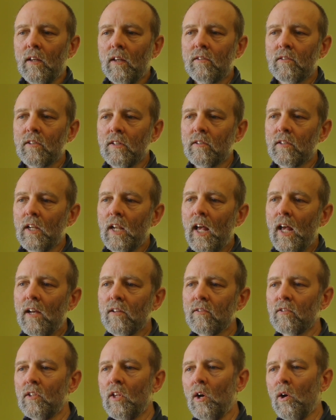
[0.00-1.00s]
Since it
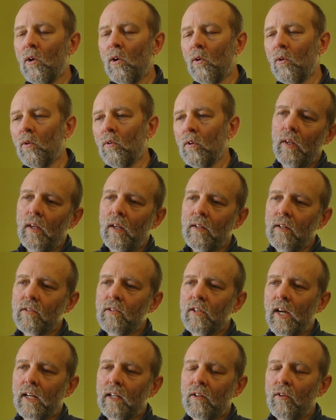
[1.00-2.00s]
has no
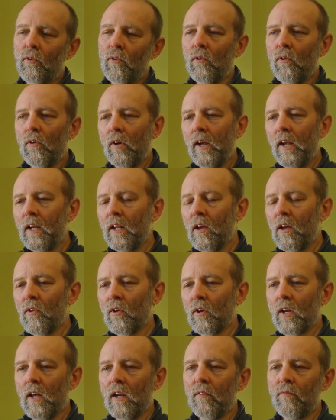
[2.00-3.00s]
insect or any
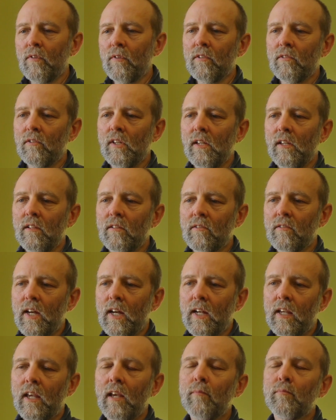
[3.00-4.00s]
other kind of disease
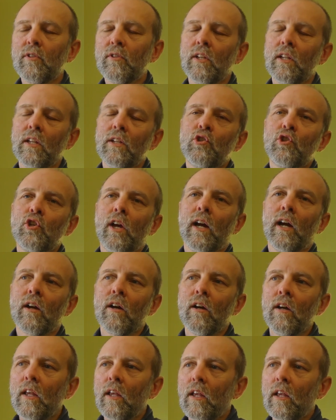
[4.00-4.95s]
that keeps it in check,